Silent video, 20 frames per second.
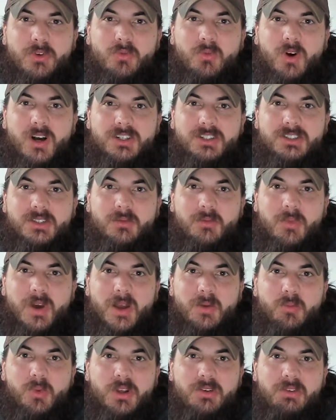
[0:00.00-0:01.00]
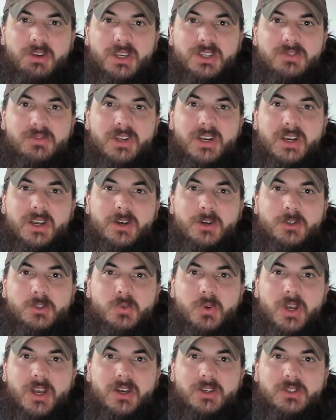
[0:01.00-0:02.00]
you've watched some of my previous
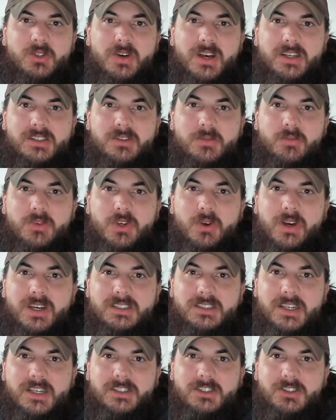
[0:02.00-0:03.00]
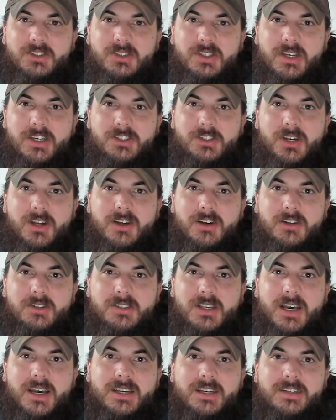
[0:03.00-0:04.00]
videos, we also have some US legislation on our
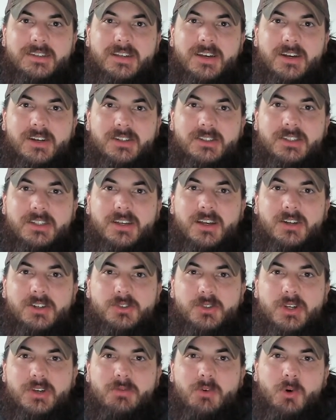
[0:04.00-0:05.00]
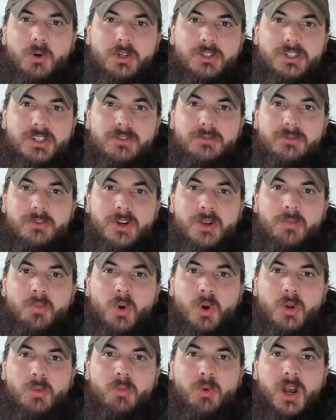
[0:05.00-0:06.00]
side to tell us the country of origin for
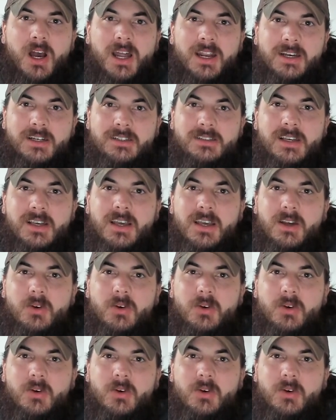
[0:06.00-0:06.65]
imported products,